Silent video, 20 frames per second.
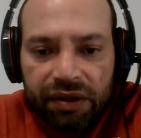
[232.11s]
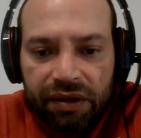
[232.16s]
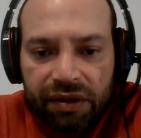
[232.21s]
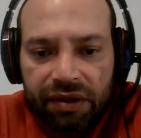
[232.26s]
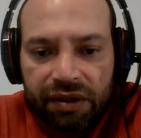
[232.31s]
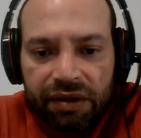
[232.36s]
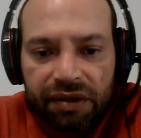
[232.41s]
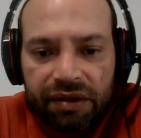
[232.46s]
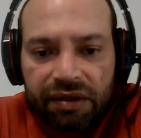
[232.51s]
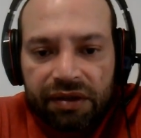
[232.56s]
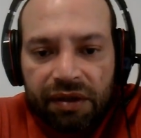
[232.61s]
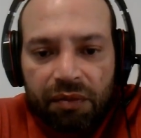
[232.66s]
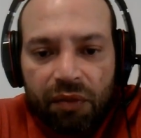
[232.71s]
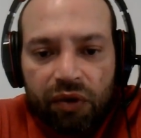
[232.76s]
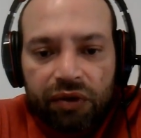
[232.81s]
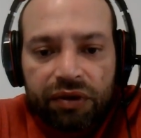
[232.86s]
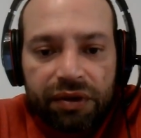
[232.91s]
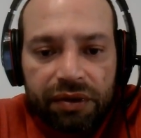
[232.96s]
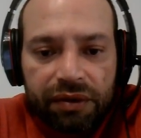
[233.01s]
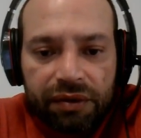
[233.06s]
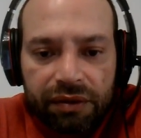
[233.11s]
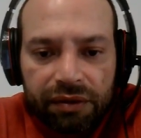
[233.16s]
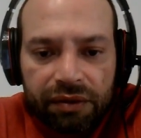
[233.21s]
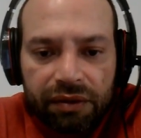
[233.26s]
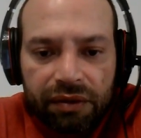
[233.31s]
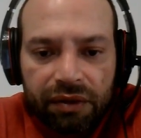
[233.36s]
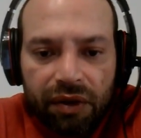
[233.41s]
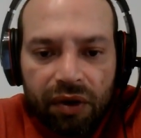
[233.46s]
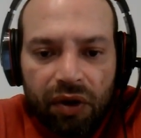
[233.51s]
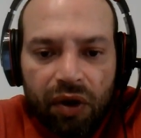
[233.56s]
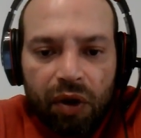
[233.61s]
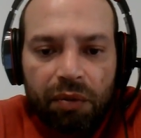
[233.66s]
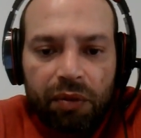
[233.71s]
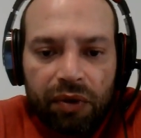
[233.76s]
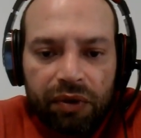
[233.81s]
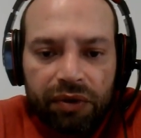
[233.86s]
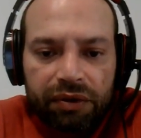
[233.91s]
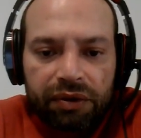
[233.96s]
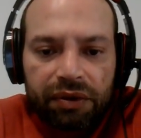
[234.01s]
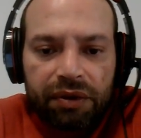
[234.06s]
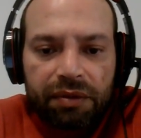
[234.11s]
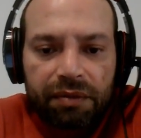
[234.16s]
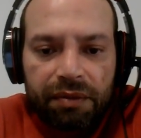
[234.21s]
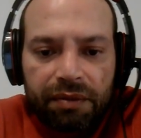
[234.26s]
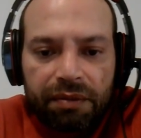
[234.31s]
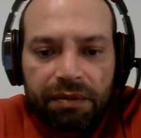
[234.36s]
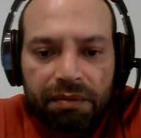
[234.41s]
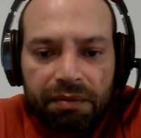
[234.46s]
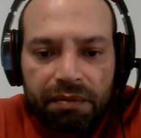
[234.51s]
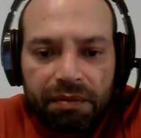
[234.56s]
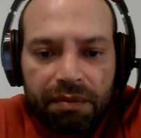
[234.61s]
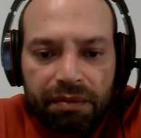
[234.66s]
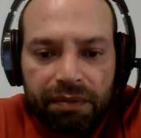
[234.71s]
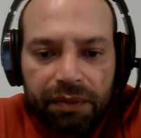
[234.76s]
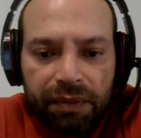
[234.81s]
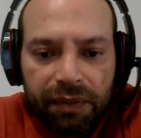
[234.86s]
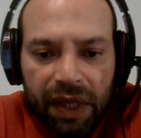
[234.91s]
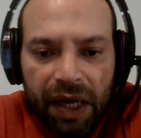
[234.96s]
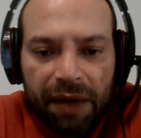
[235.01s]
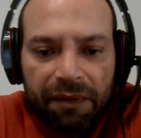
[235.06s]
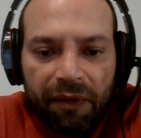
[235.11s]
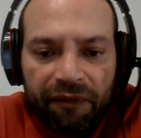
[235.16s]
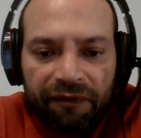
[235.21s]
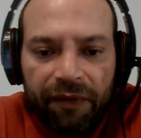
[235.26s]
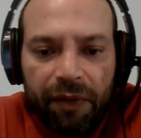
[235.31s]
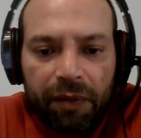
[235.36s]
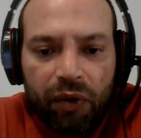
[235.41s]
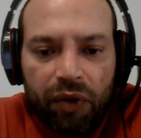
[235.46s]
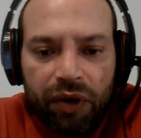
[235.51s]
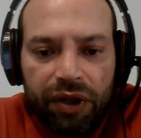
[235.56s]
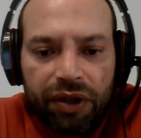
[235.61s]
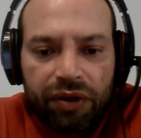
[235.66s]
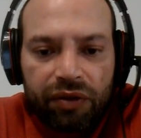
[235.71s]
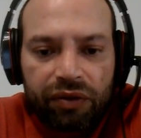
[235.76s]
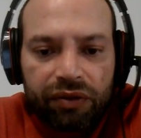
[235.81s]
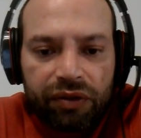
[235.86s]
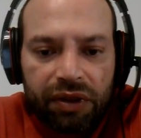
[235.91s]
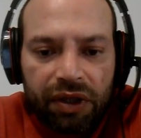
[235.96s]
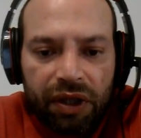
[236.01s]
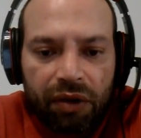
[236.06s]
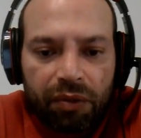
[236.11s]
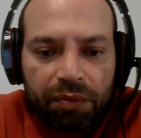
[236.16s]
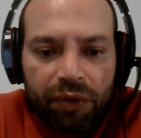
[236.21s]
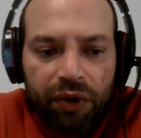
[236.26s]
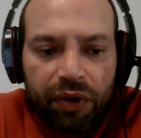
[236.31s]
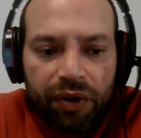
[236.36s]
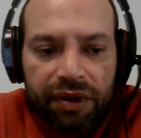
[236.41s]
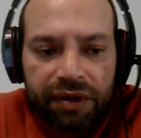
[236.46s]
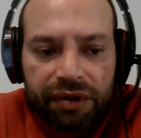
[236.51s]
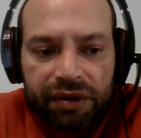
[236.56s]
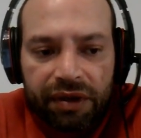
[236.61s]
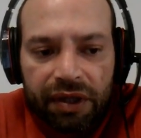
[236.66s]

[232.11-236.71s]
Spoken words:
This is the most common type of memory used in the computers.